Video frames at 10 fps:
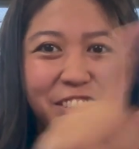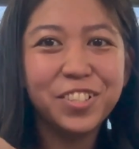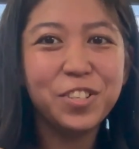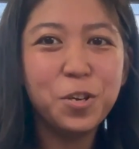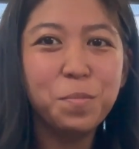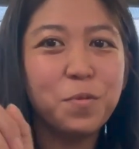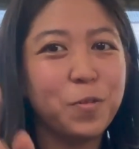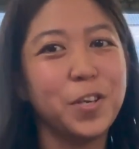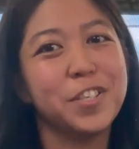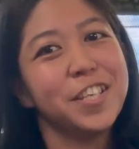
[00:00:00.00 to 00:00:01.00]
to know
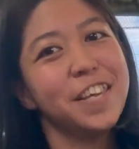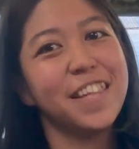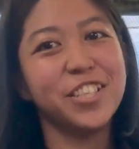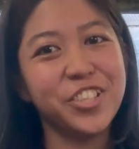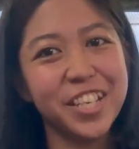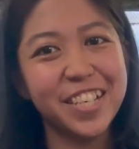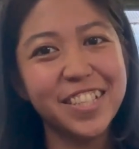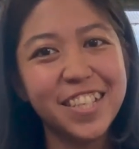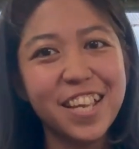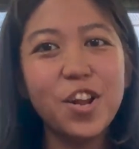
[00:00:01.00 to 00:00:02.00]
before you take that
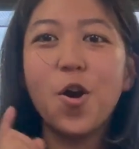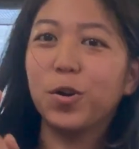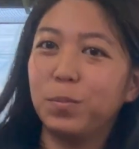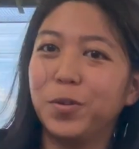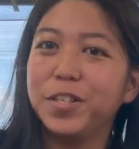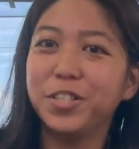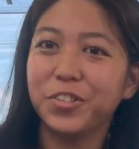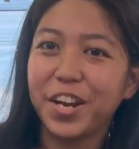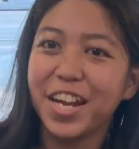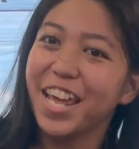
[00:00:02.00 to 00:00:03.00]
Shinkansen or bullet
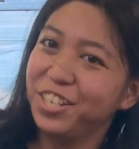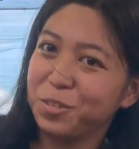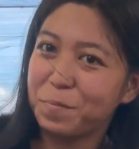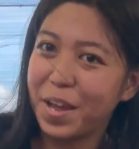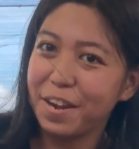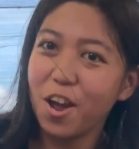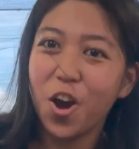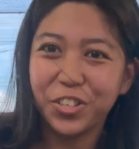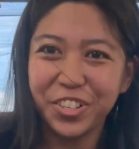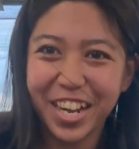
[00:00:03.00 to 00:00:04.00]
train in Japan
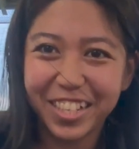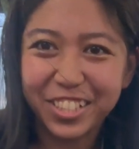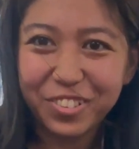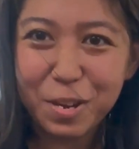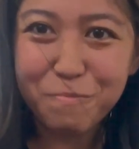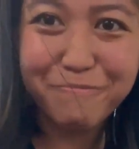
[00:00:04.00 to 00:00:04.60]
on your next trip.